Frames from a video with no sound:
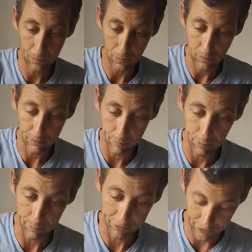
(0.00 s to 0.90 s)
if I put
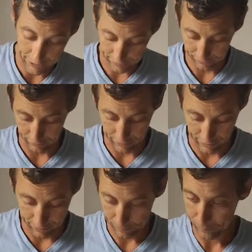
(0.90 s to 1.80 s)
my sectors on
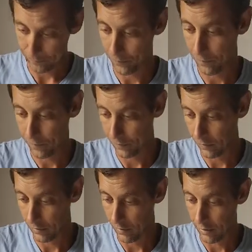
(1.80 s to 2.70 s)
here,
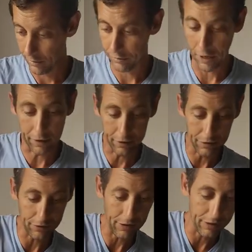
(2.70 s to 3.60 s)

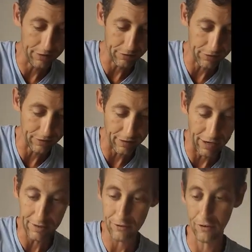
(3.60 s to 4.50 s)
sectors is an
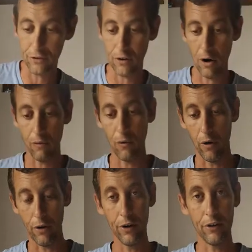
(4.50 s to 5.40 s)
analysis of
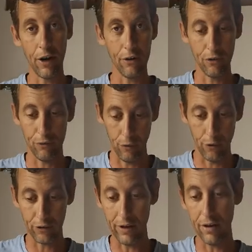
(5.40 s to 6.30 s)
orientation
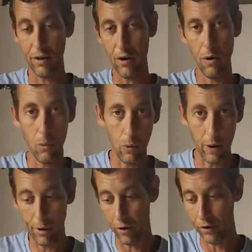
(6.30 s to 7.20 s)
firstly, where
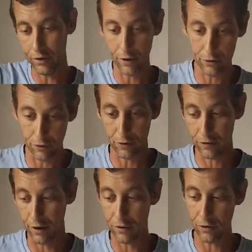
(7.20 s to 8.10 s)
we orientated to the
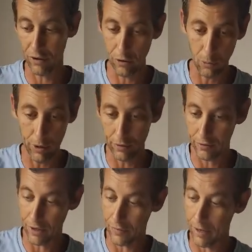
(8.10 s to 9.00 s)
sun. So I know we're in the
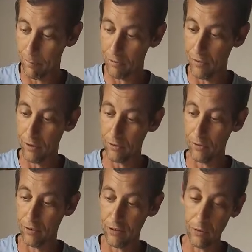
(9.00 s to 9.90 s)
southern hemisphere, so
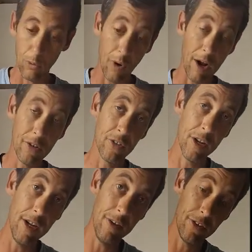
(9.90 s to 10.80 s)
the sun will rise in
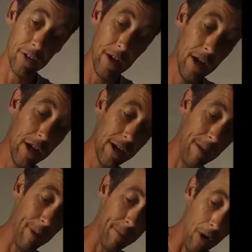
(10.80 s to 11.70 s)
the east,
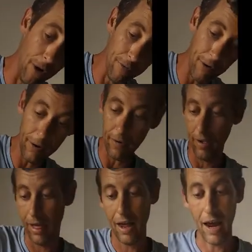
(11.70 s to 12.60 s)
come up over,
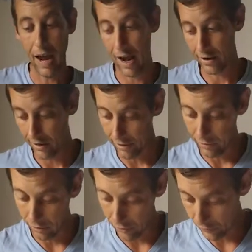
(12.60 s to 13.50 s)
and I
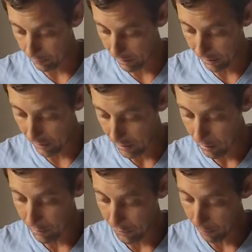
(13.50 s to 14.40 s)
know that my
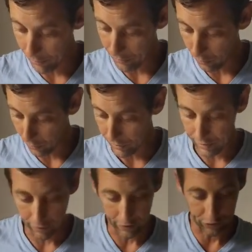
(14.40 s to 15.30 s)
predominant wind
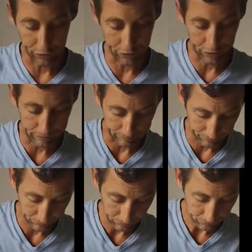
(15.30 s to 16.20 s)
directions
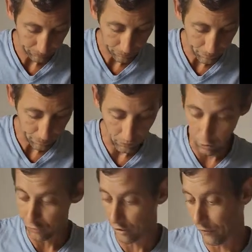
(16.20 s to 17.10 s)
are
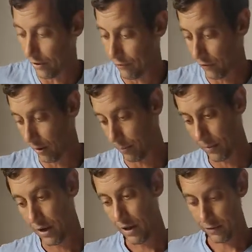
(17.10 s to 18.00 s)
generally from
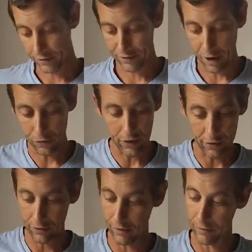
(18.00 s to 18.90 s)
the
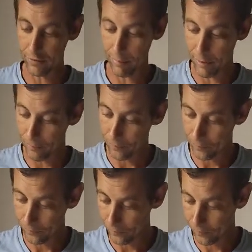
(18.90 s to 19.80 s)
southeast in summer
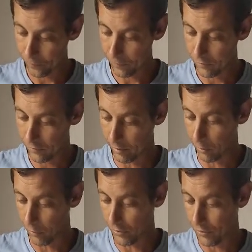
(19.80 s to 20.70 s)

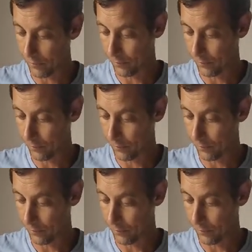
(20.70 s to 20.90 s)
wind,